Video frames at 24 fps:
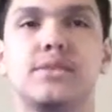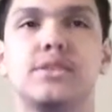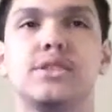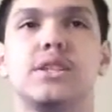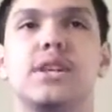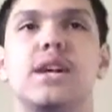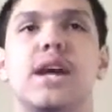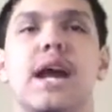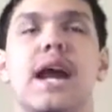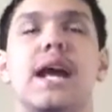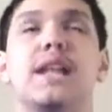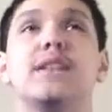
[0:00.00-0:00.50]

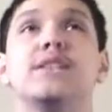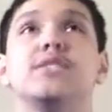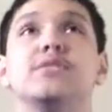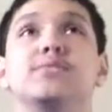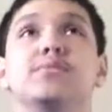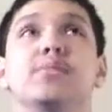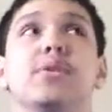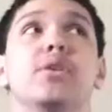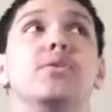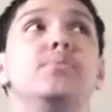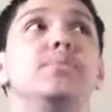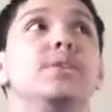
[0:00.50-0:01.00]
saw Alex
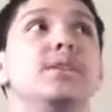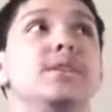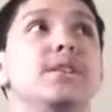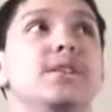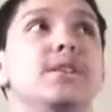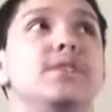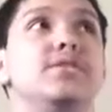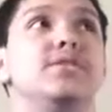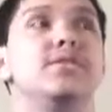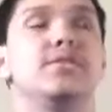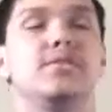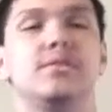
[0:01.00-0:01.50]
Bowman
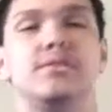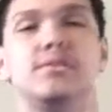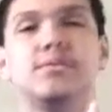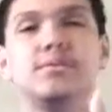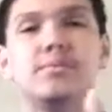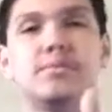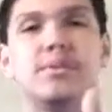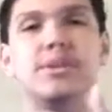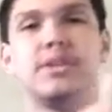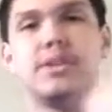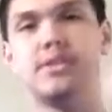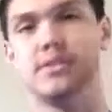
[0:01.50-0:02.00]
lead, so it
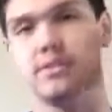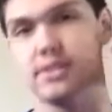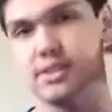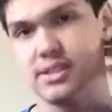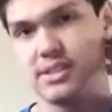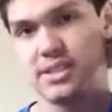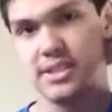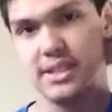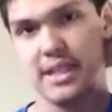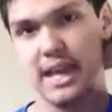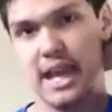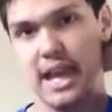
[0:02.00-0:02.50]
was pretty cool to
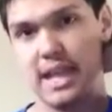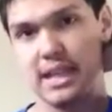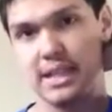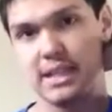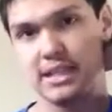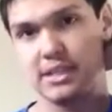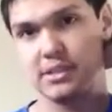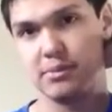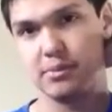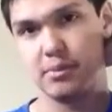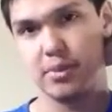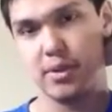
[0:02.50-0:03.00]
see
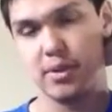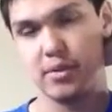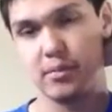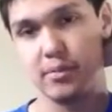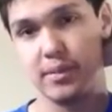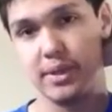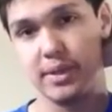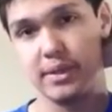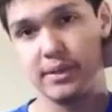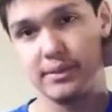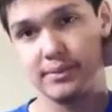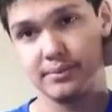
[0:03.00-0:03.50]
Alex
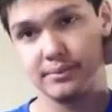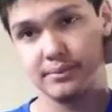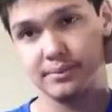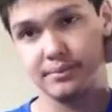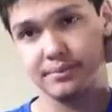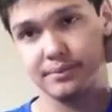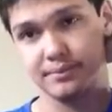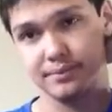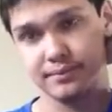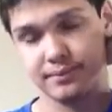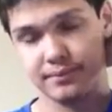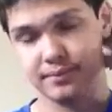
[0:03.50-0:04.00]
Bowman
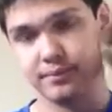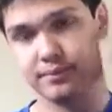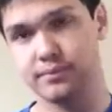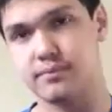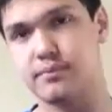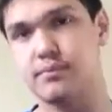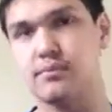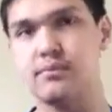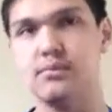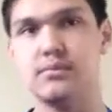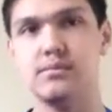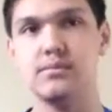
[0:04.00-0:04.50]

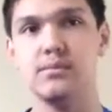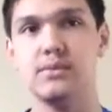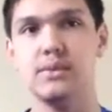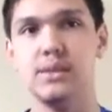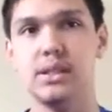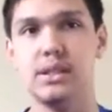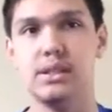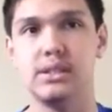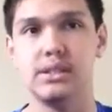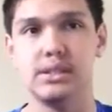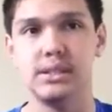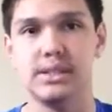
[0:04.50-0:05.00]

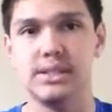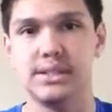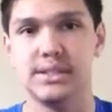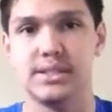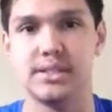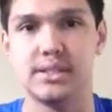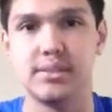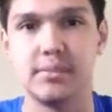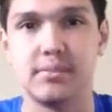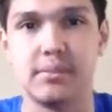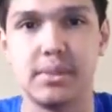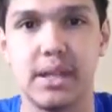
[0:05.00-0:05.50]

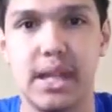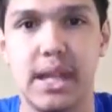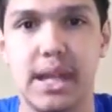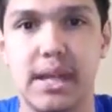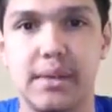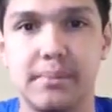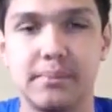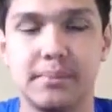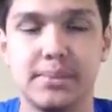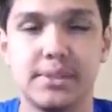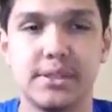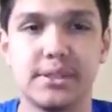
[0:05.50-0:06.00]
lead some
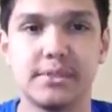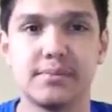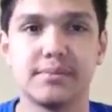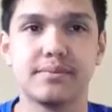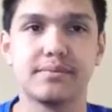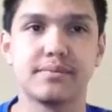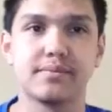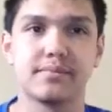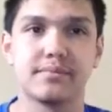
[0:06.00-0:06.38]
laps.